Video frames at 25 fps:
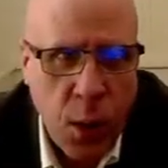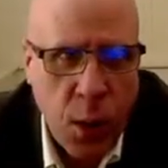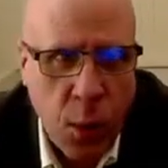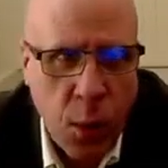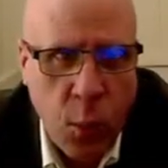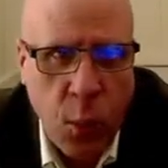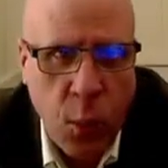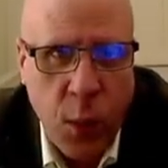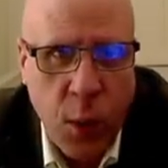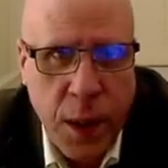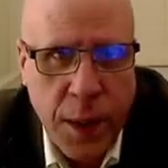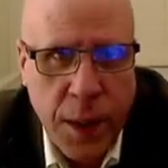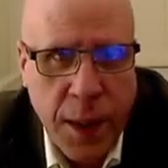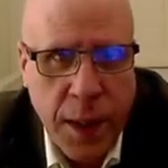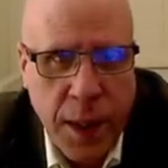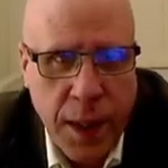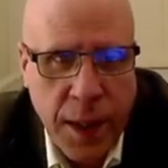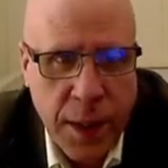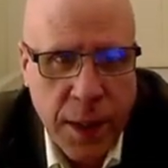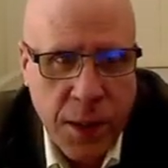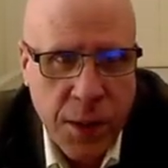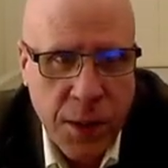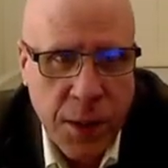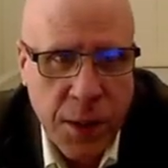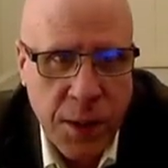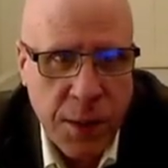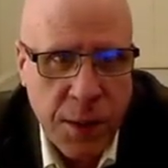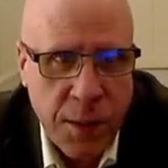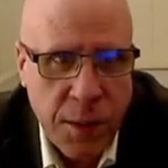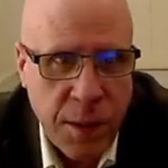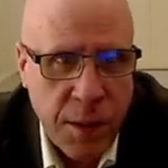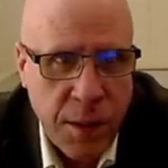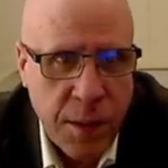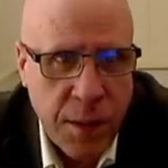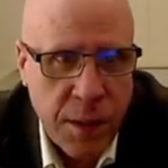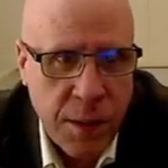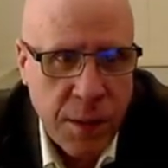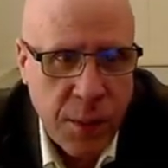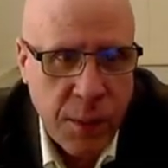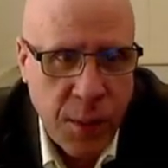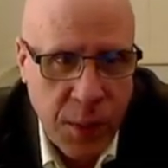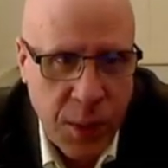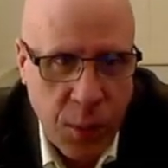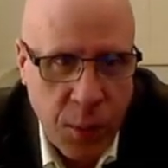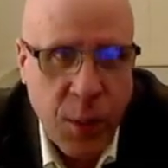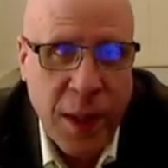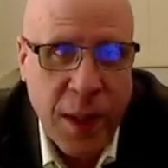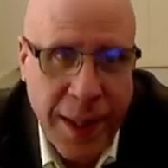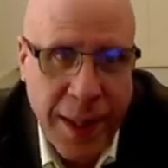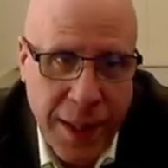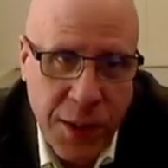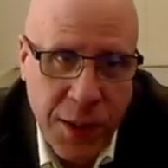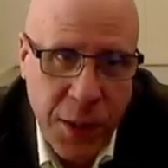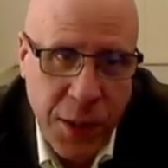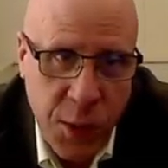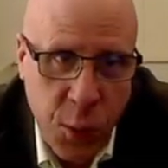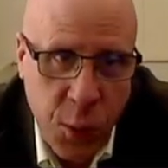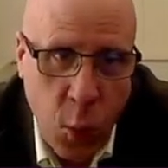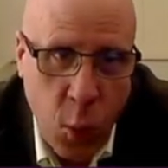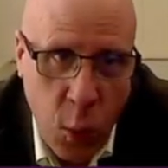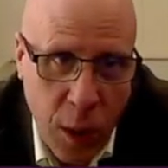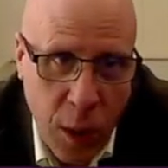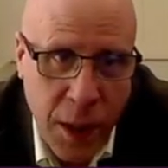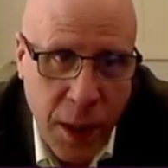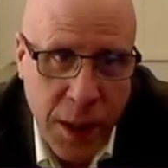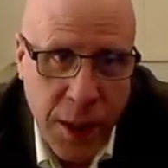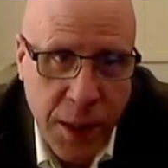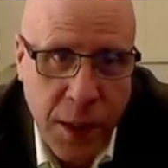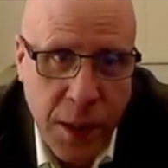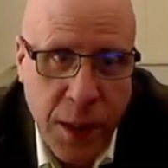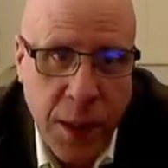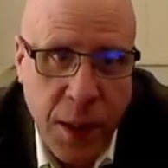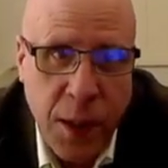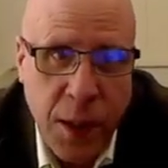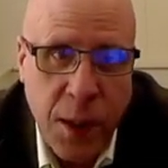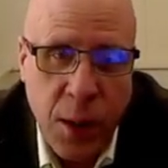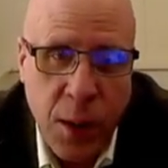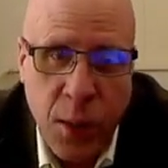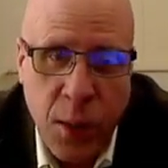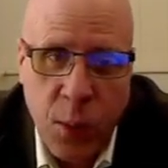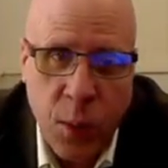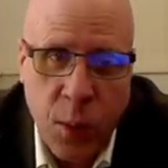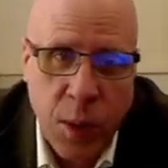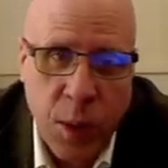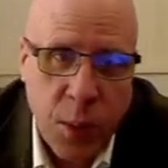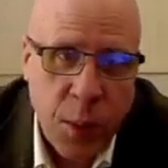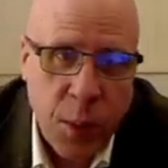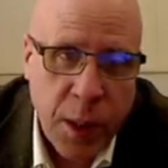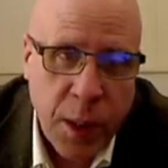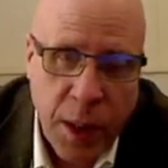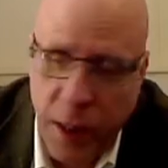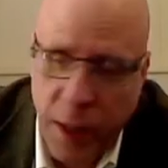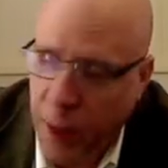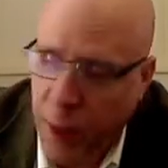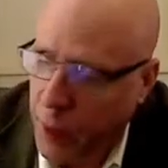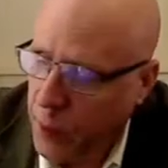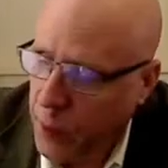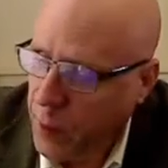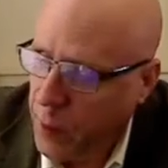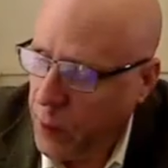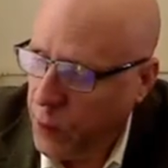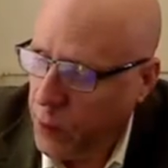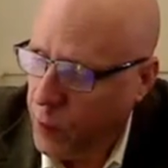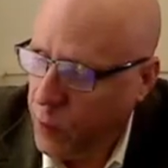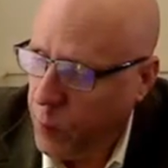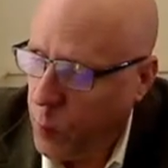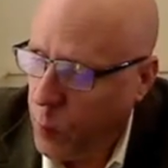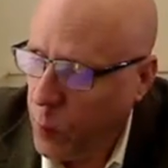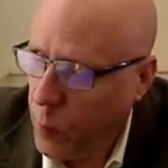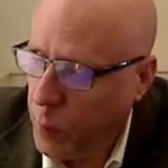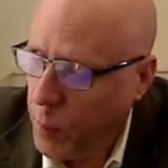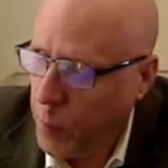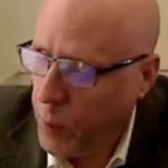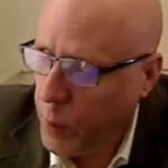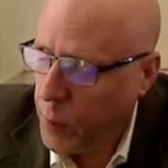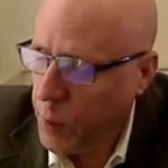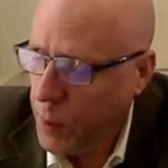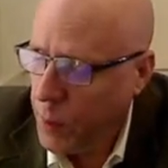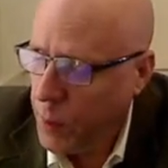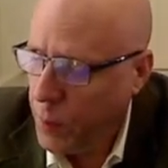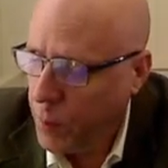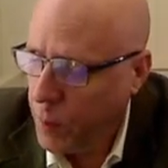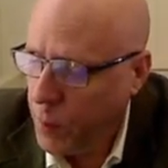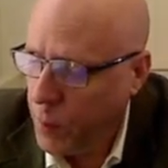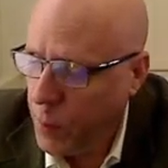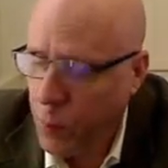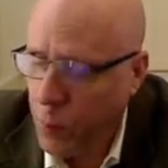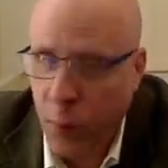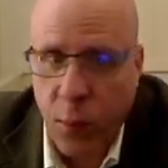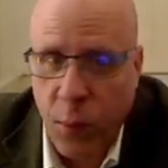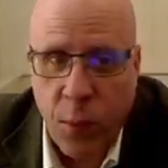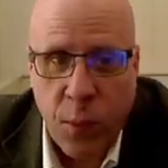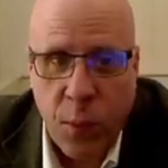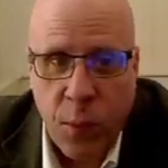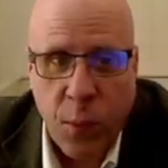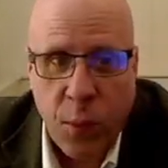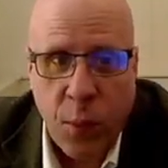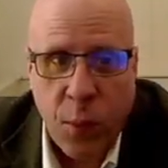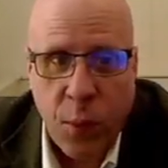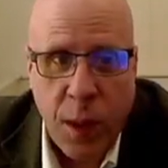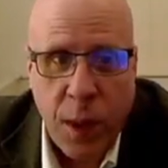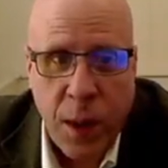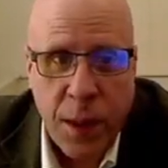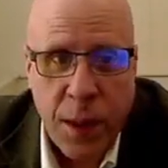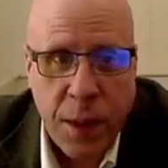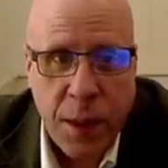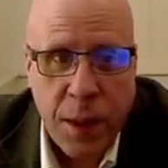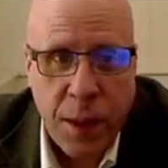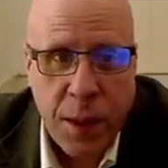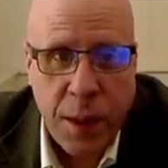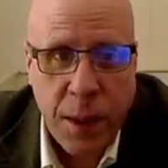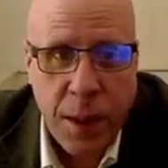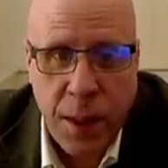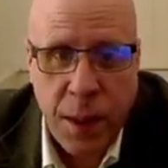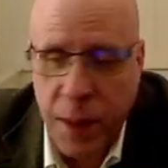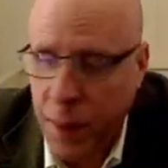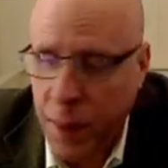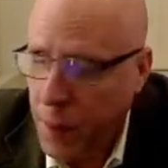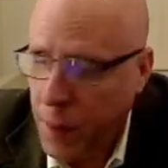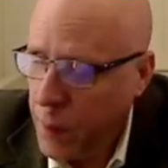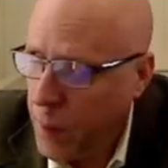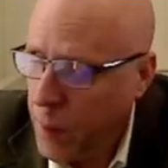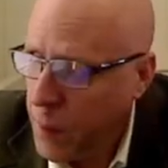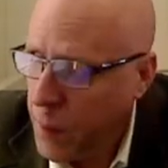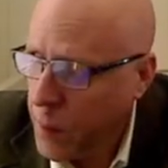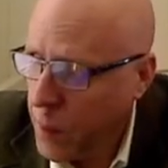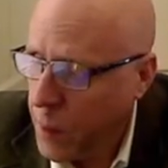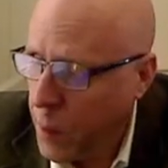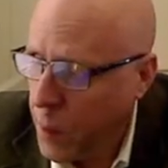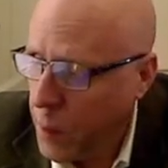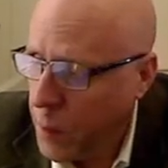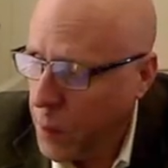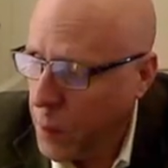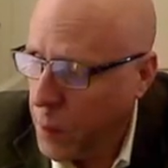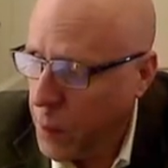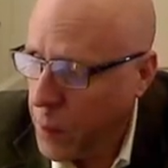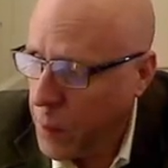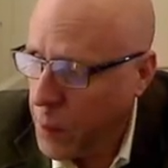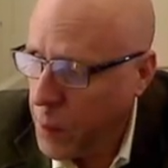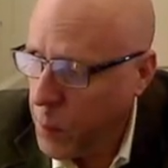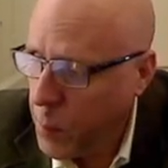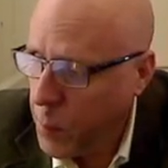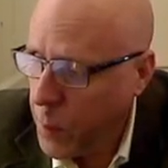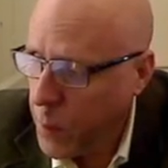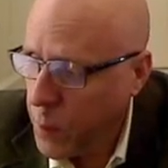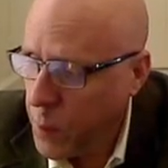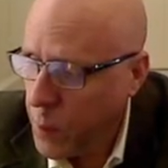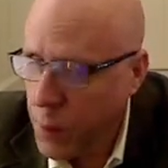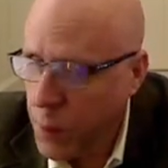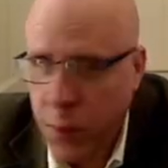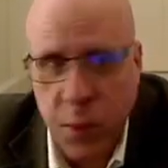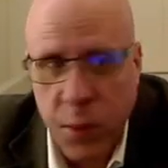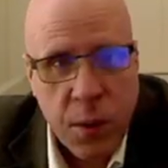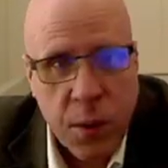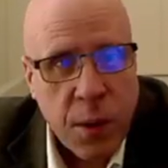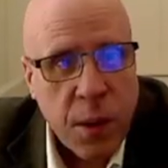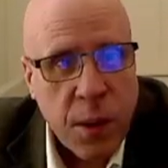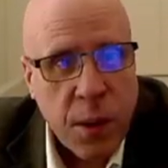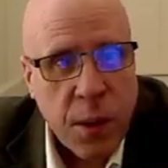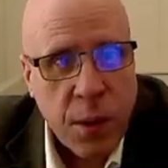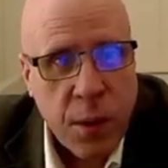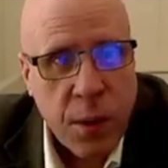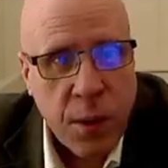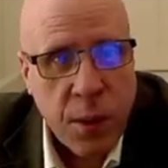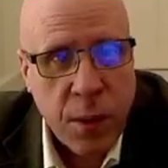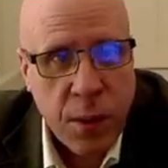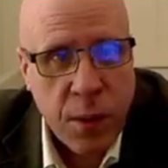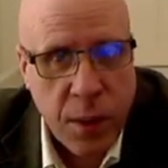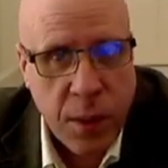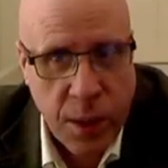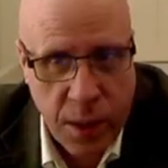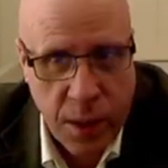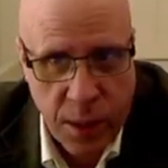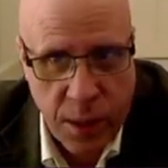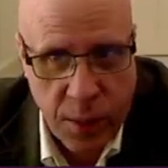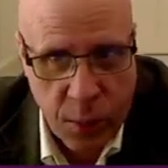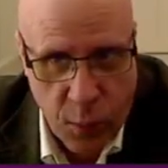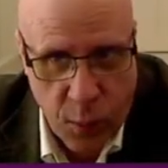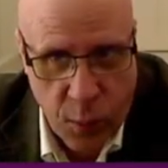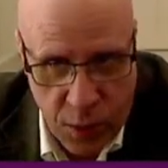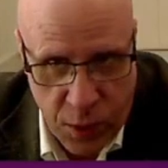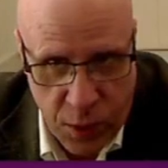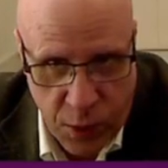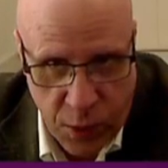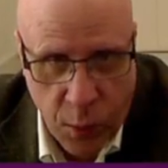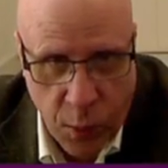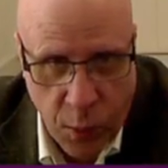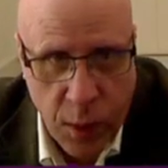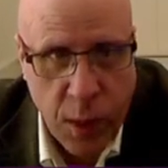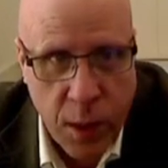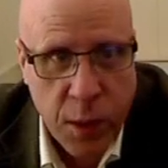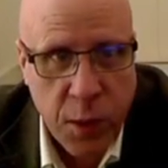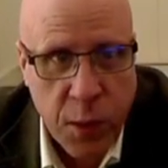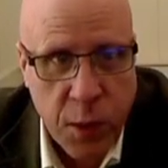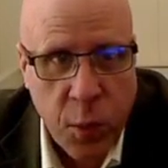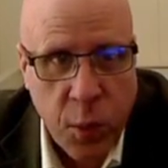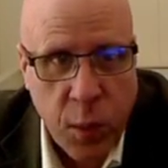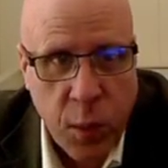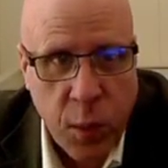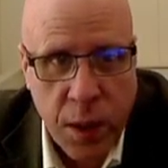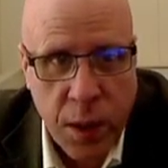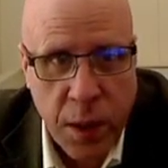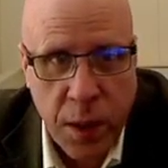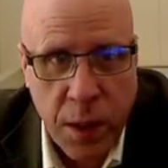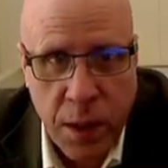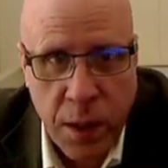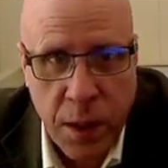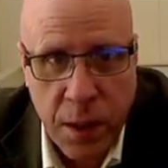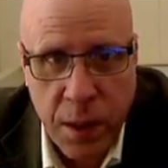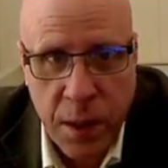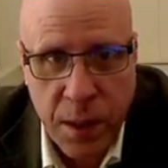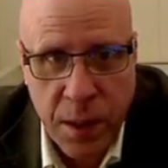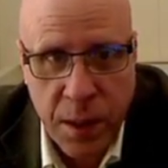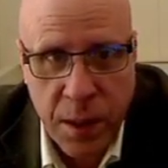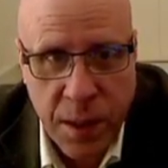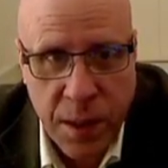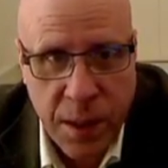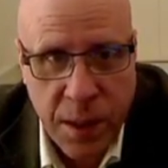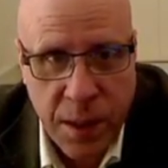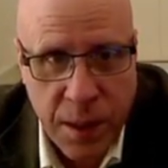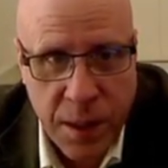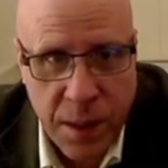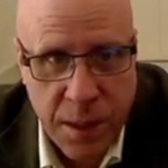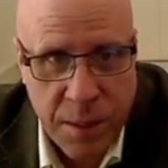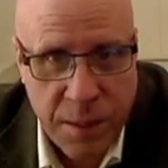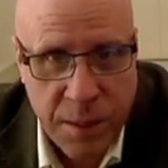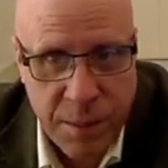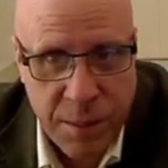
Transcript: 1. When x is 1, what do we get out of this formula? Well, 1 is kind of nice because 1 squared is 1, and